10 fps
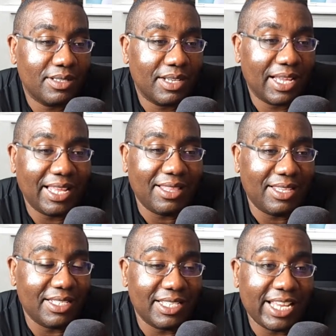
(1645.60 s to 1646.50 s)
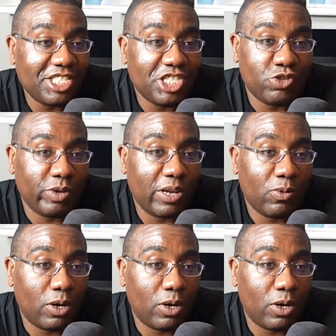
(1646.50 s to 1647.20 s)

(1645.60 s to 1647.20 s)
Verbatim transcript: At least. And that's just drinking